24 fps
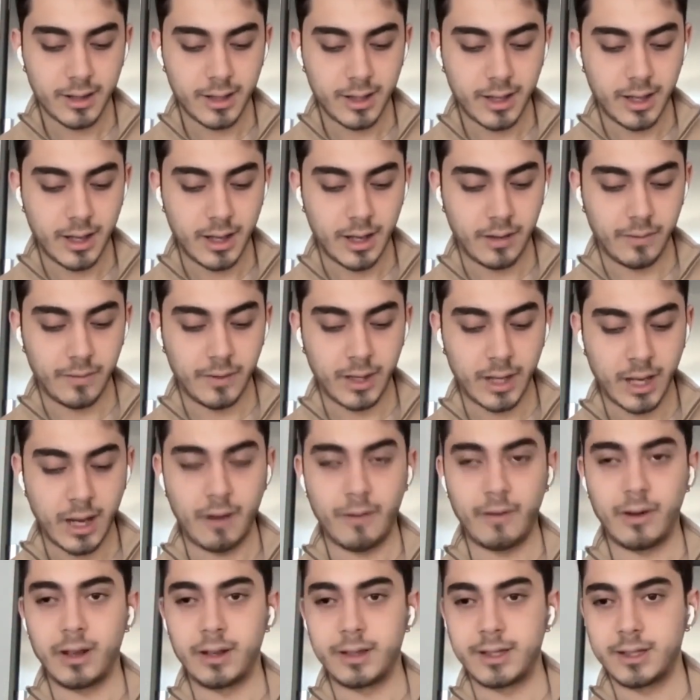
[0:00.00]
And we
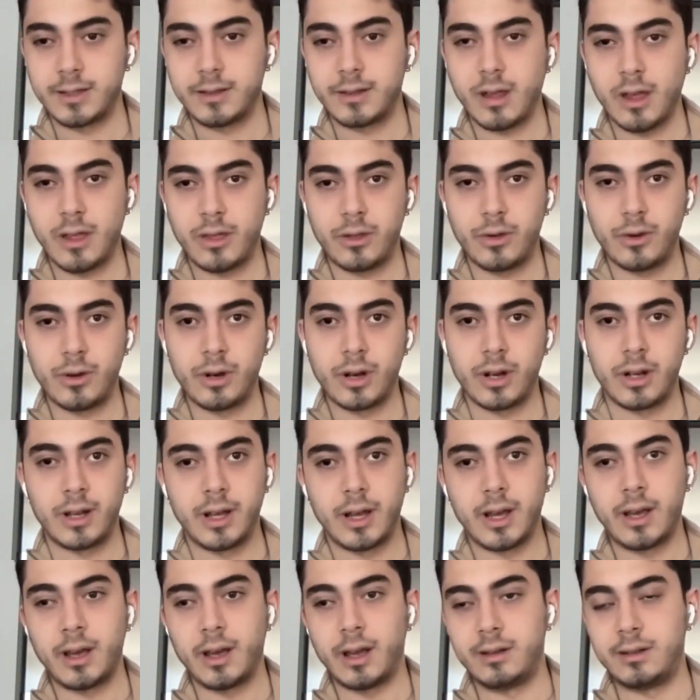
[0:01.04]
have a
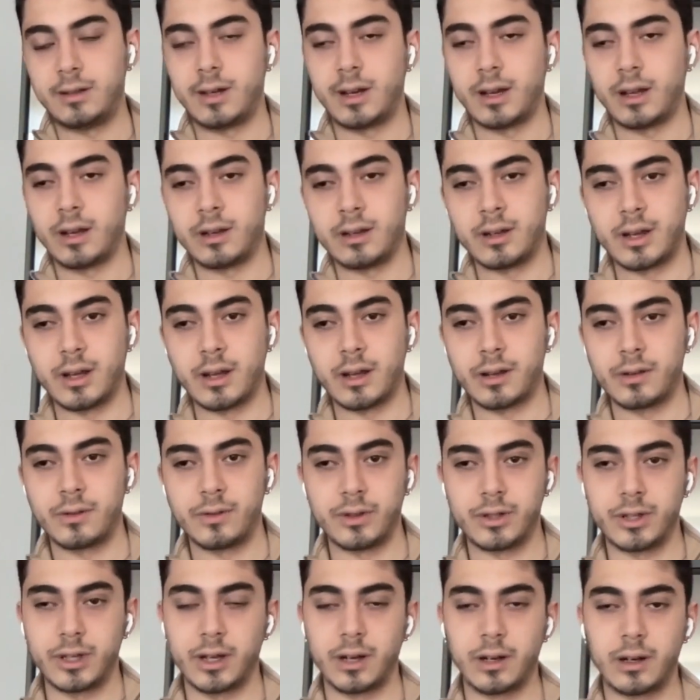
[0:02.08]
30-day and 90-day
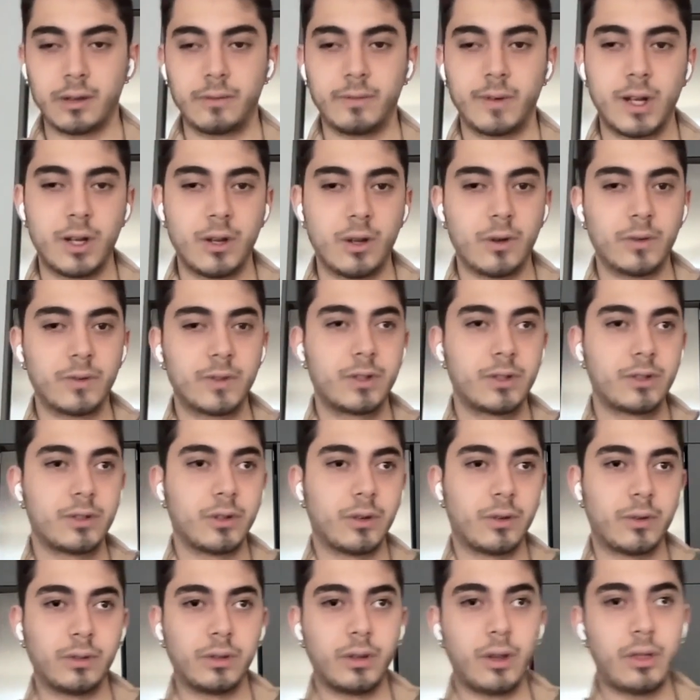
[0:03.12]
retargeting windows.
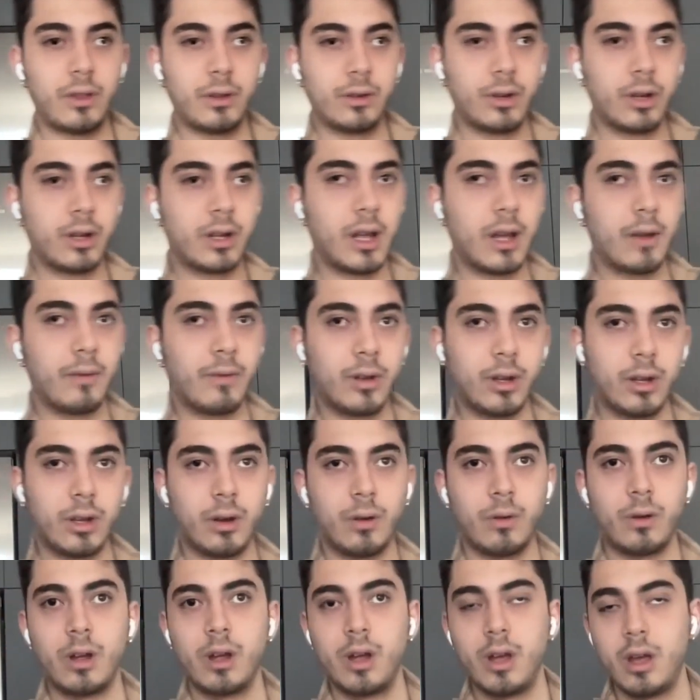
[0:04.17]
So on the 30-day
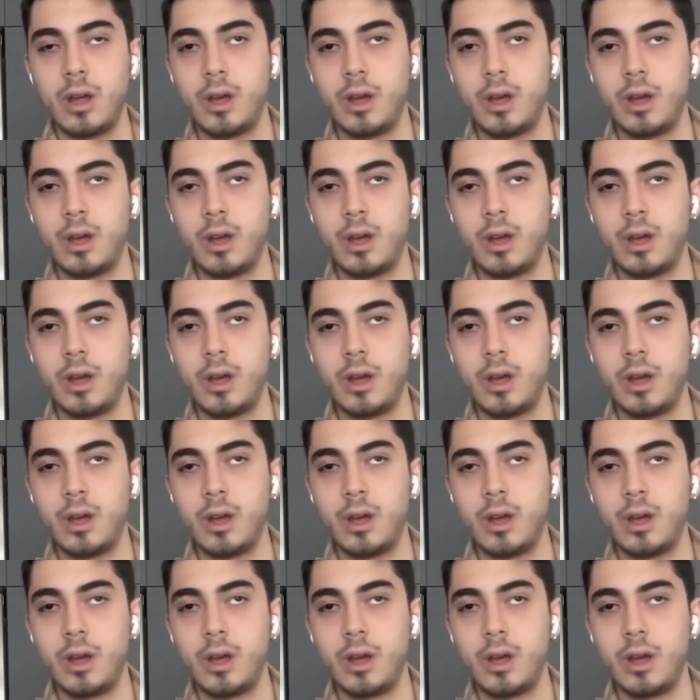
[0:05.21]
window,